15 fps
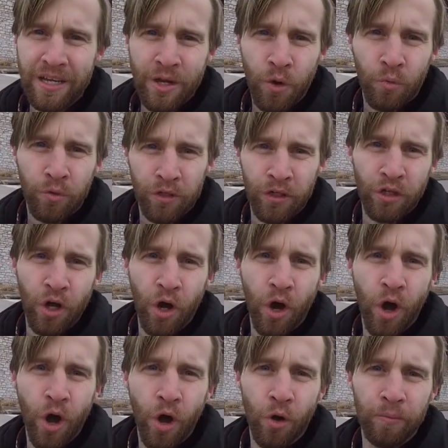we're gonna go
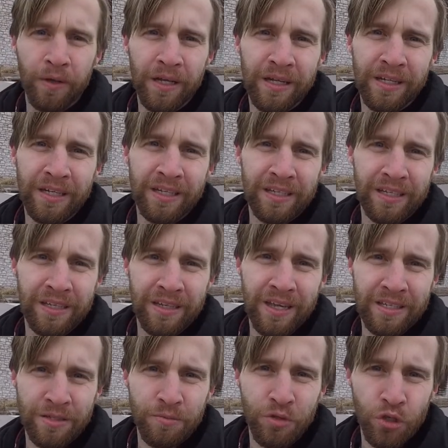home,
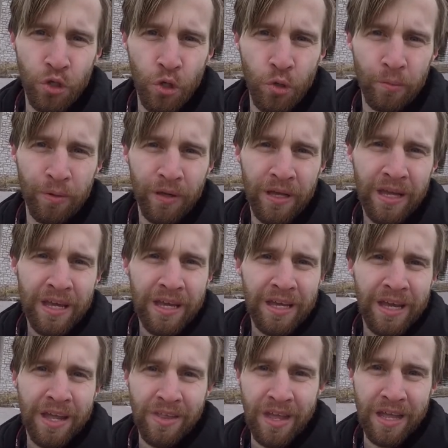get some soup,
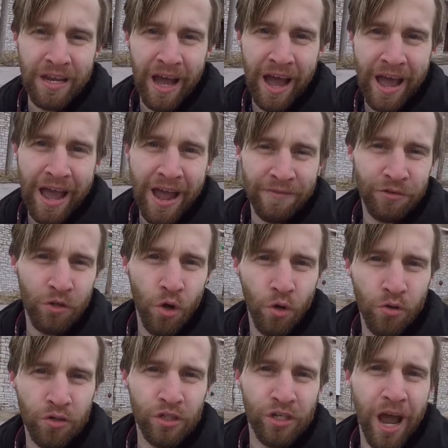and then I have to go to
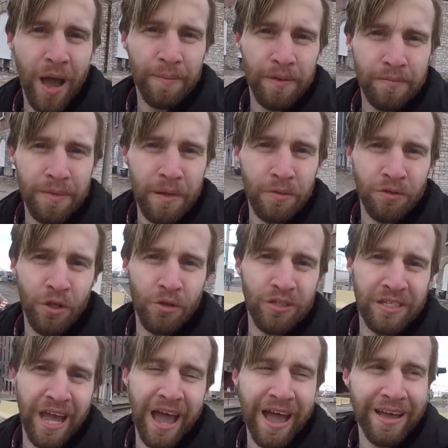the shop and meet with those
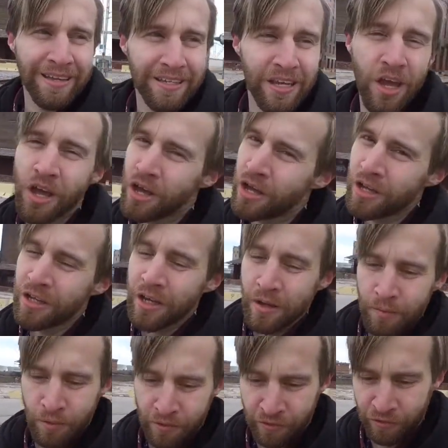guys.
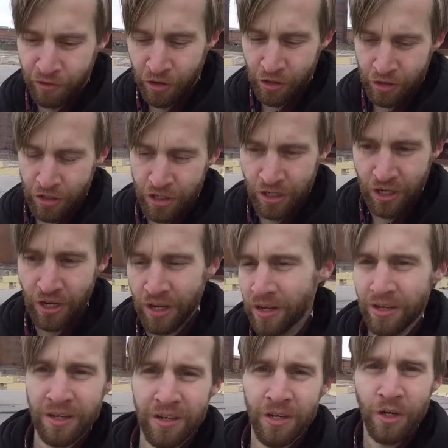But first,
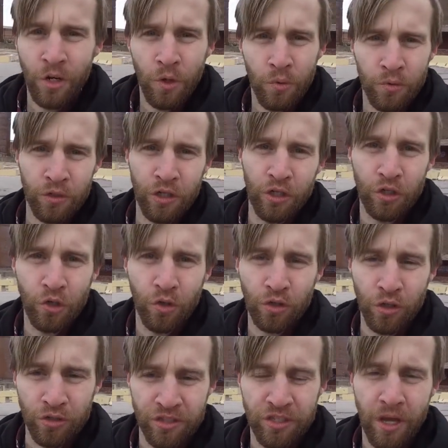we're gonna do a
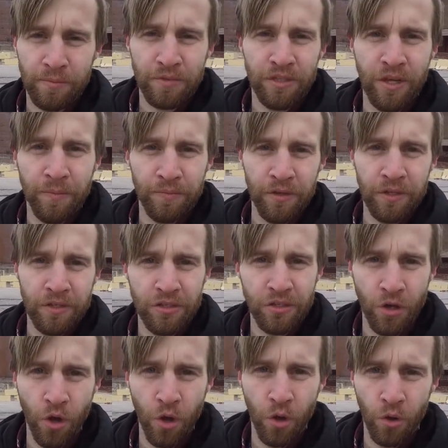little something something.
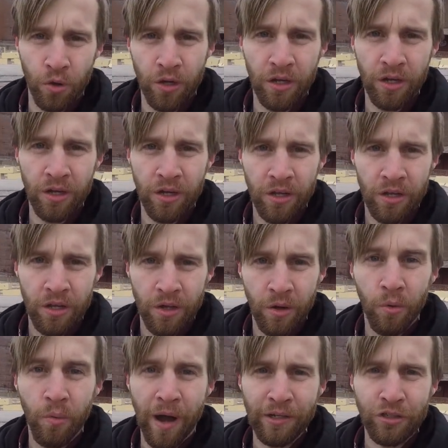So
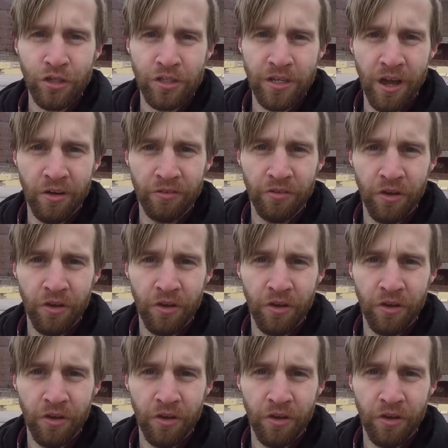watch yourself.